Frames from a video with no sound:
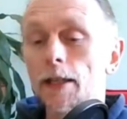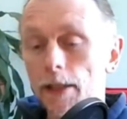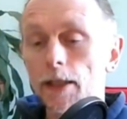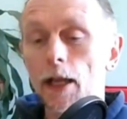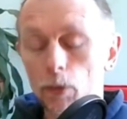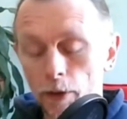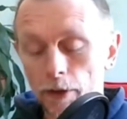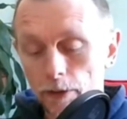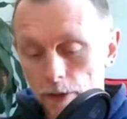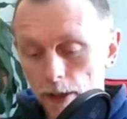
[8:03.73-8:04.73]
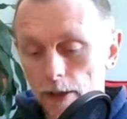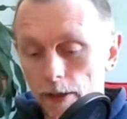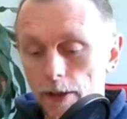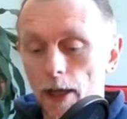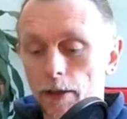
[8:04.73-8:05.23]
it's like one of those
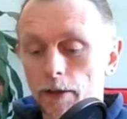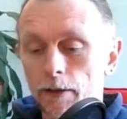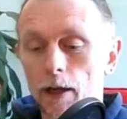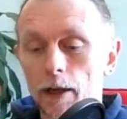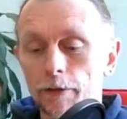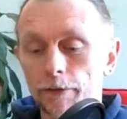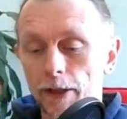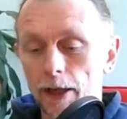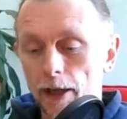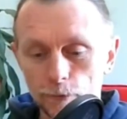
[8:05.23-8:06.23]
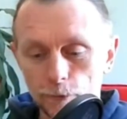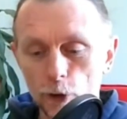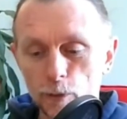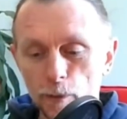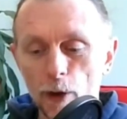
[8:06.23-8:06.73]
60-second kind of
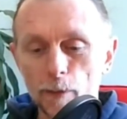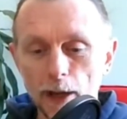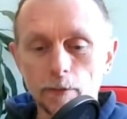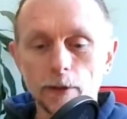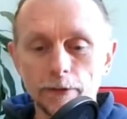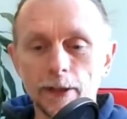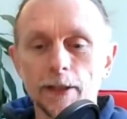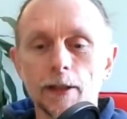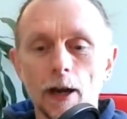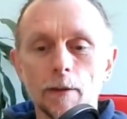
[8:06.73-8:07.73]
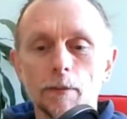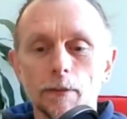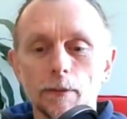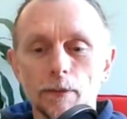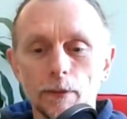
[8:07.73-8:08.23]
Vox Pop MTV type
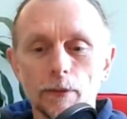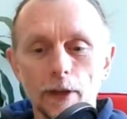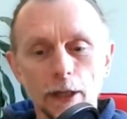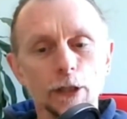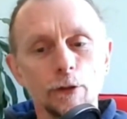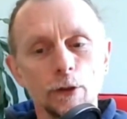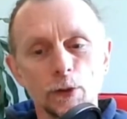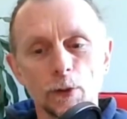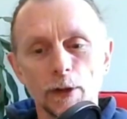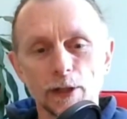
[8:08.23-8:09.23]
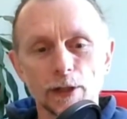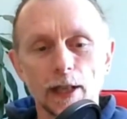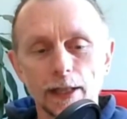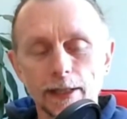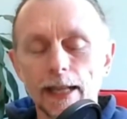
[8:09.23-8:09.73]
interviews where it's just
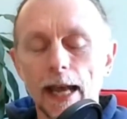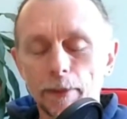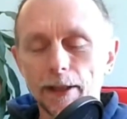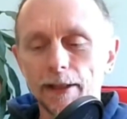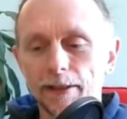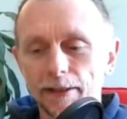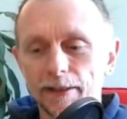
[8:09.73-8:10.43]
like snappy.